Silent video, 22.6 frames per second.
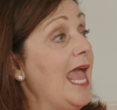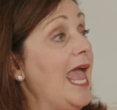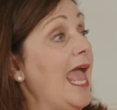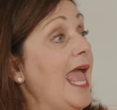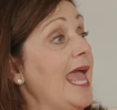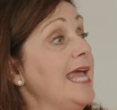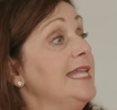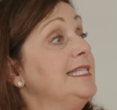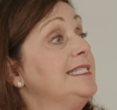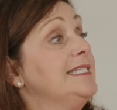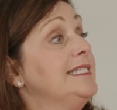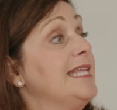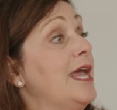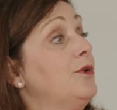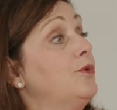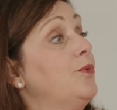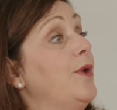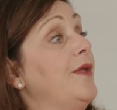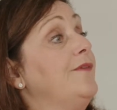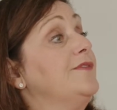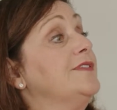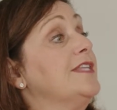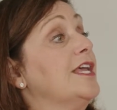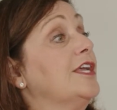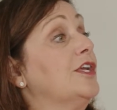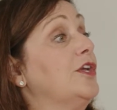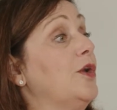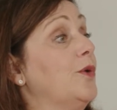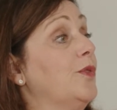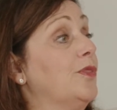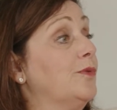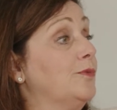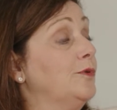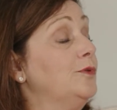and sound waves that
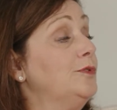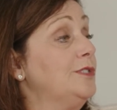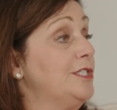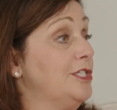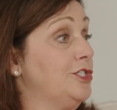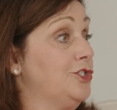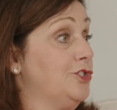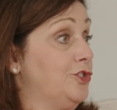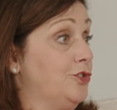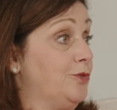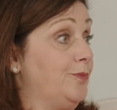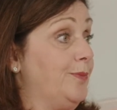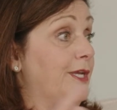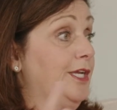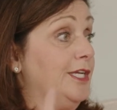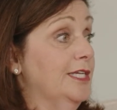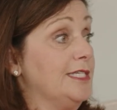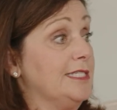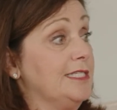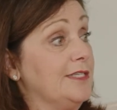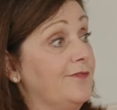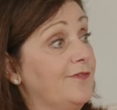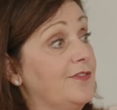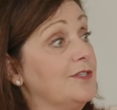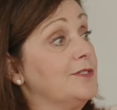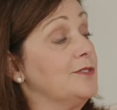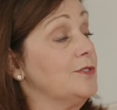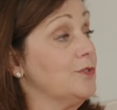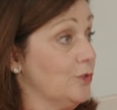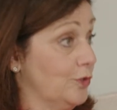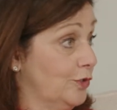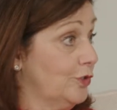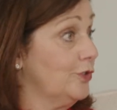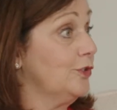go through tissue because of the
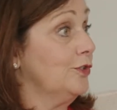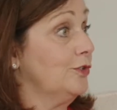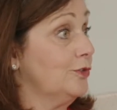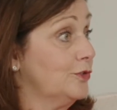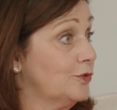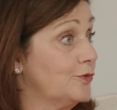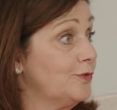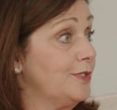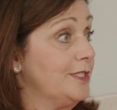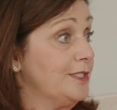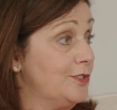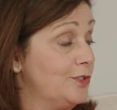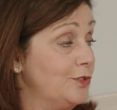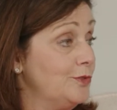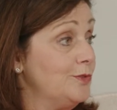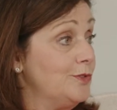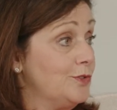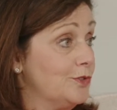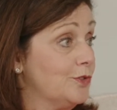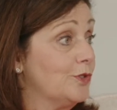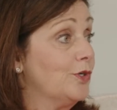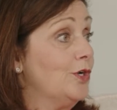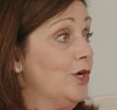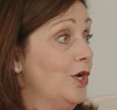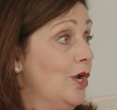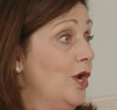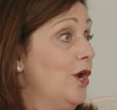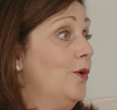circular transducer